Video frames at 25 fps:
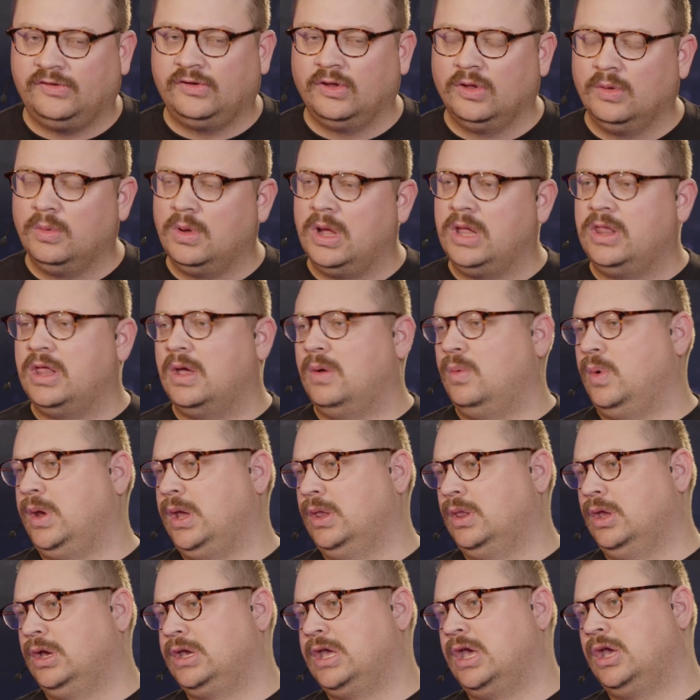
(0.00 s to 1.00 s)
So the way that
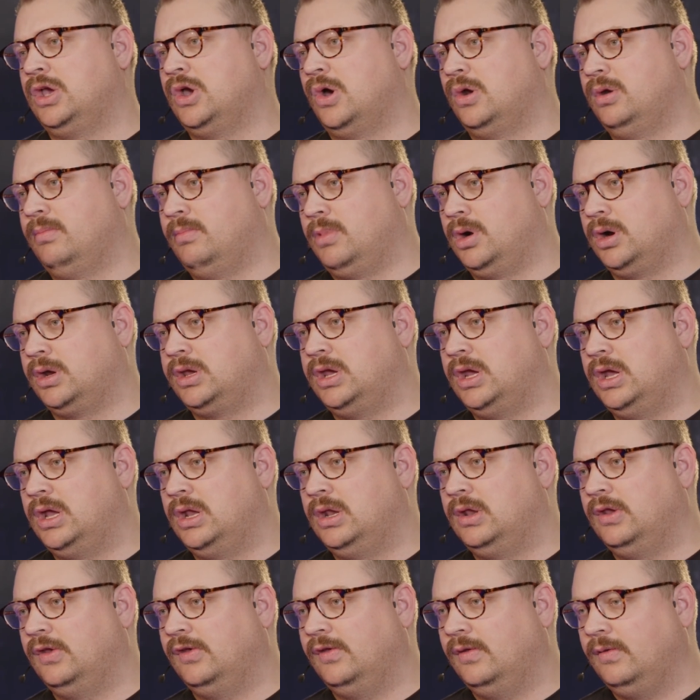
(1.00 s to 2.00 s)
we look at
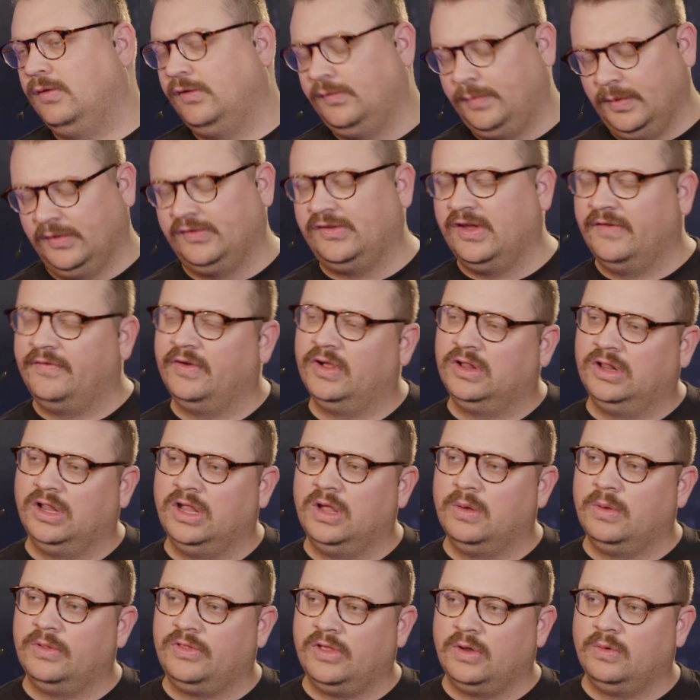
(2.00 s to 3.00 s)
go-to-market
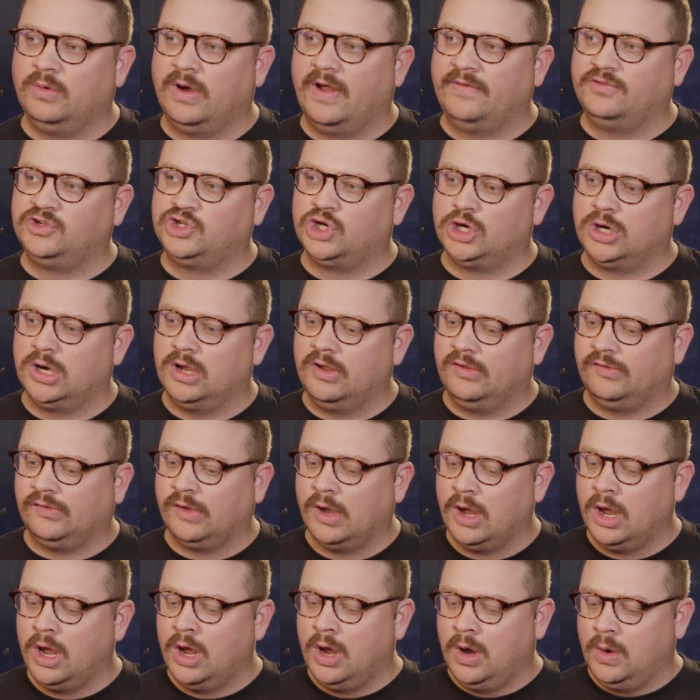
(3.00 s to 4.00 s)
specifically within RevSure is
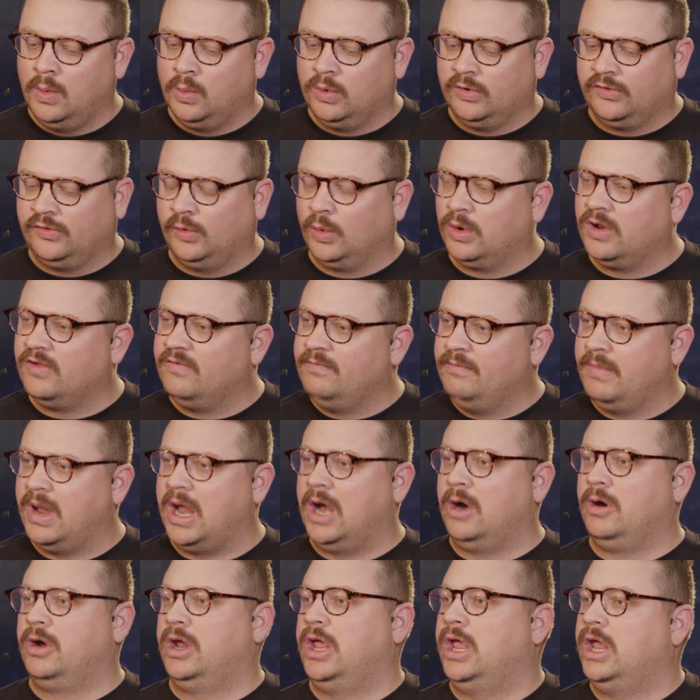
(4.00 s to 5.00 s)
we're sort of
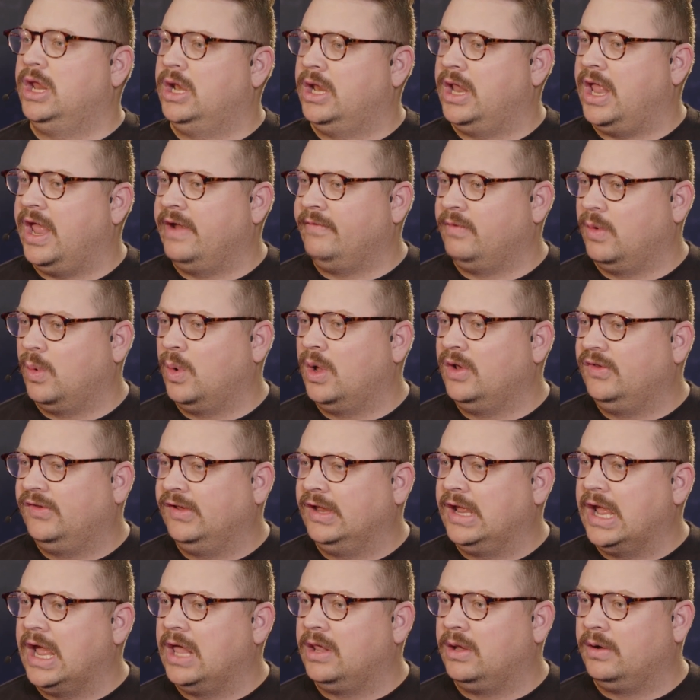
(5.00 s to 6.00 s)
marrying everyone
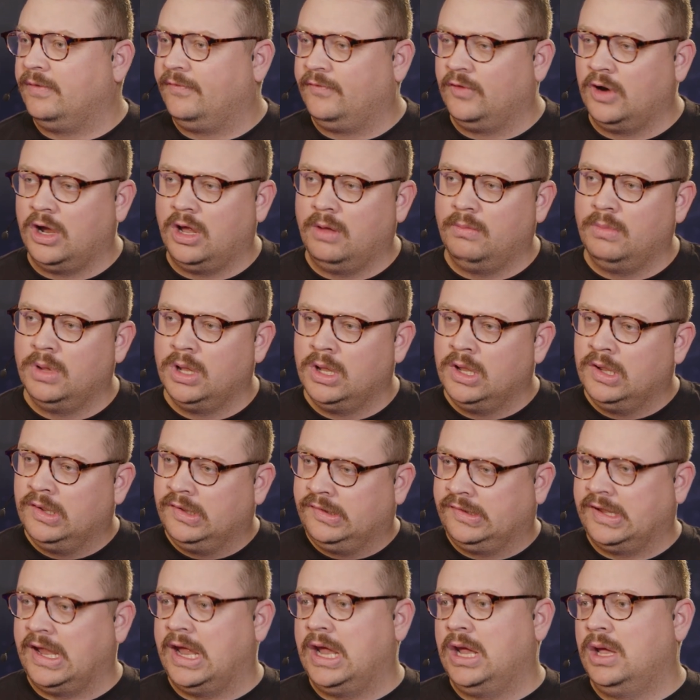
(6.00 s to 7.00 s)
together from
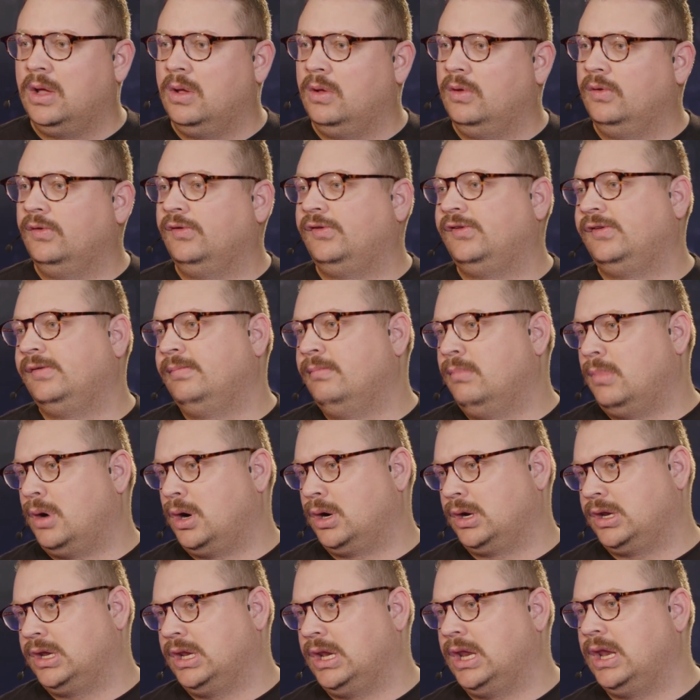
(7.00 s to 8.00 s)
sales,
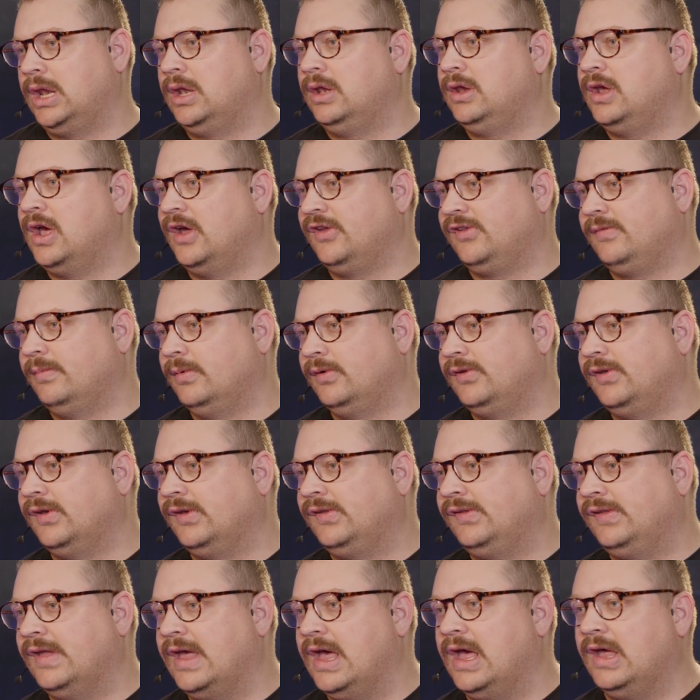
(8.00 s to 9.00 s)
marketing, customer
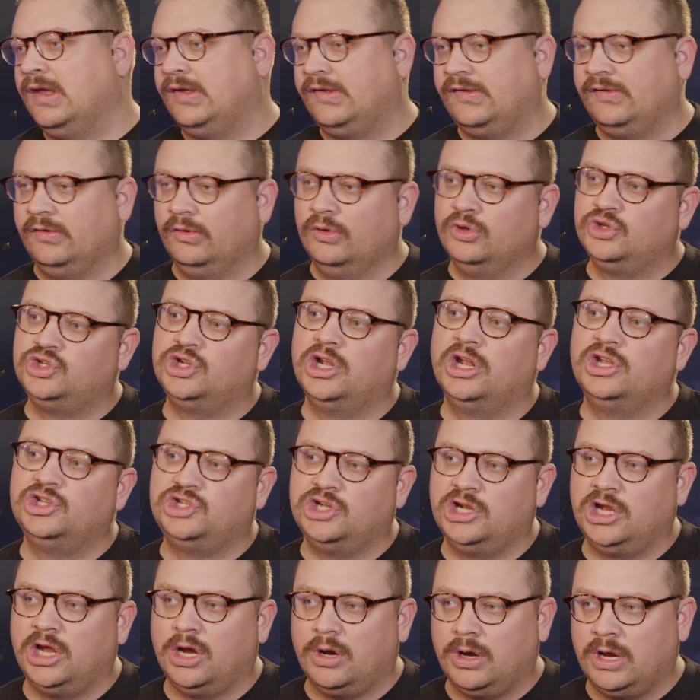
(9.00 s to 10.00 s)
success, solution
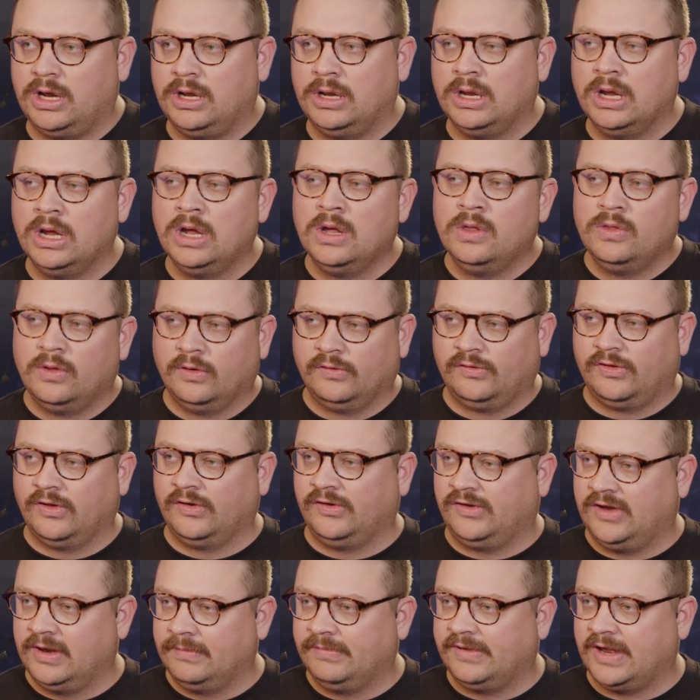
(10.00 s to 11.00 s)
engineering. Those are
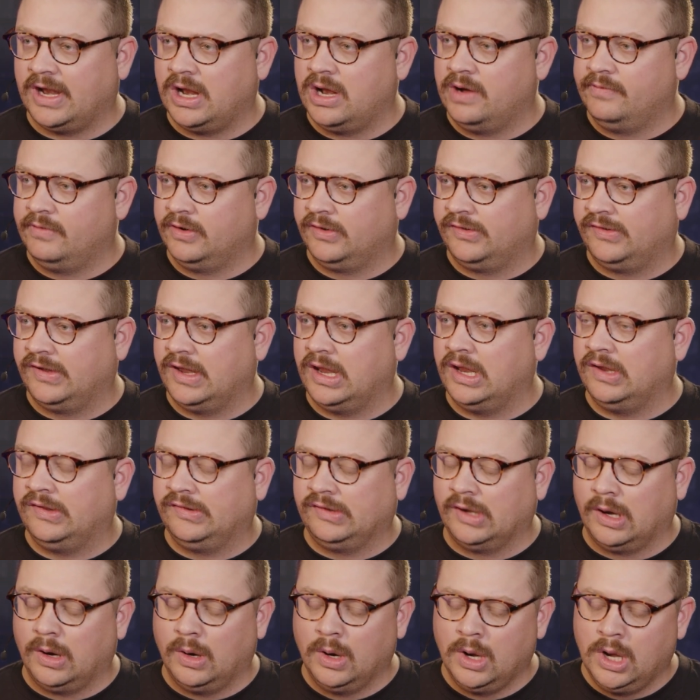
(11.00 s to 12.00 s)
the teams that I oversee.
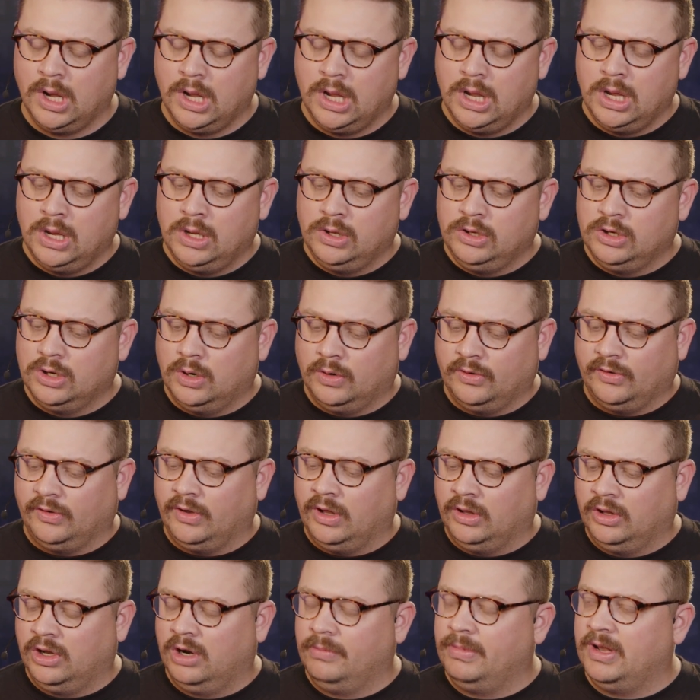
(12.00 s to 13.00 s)
So, a
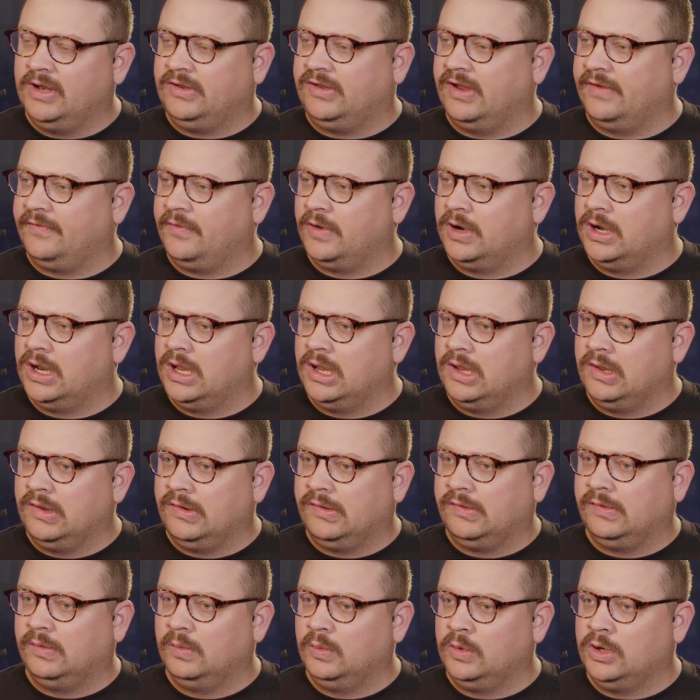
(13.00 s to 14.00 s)
little bit different
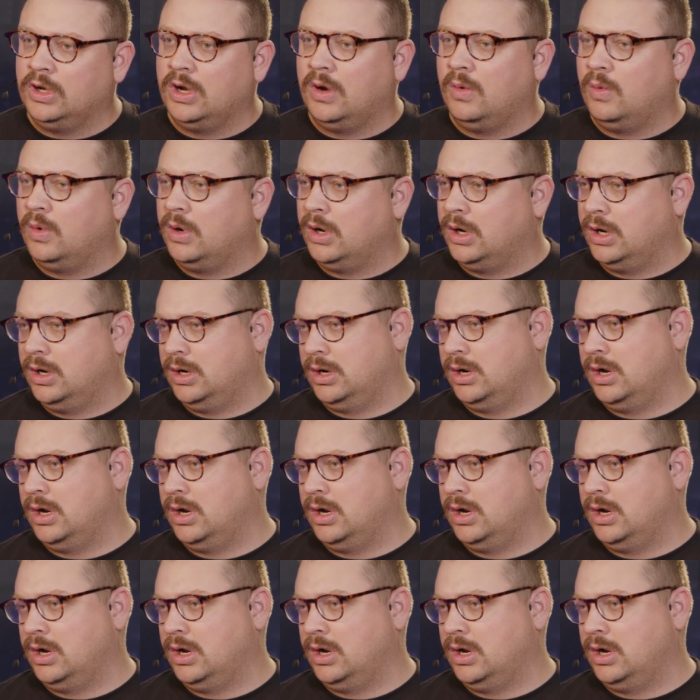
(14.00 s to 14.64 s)
is, we're